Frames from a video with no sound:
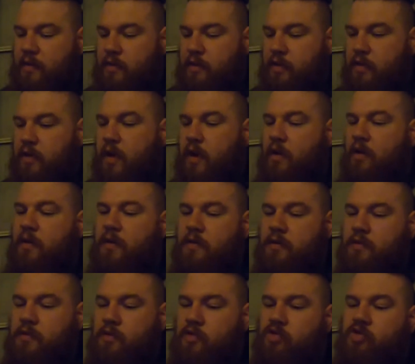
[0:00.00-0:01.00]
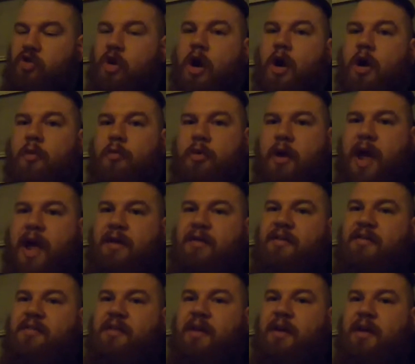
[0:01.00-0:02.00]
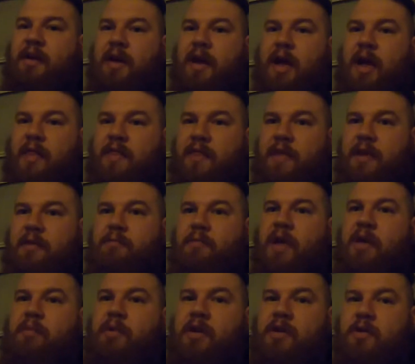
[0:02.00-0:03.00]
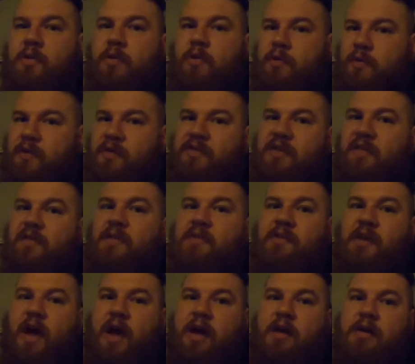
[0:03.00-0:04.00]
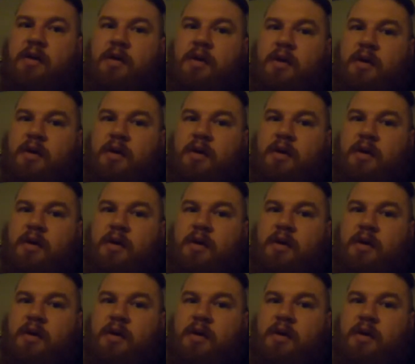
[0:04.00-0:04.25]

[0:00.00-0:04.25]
you start practicing and then maybe you will receive a sign.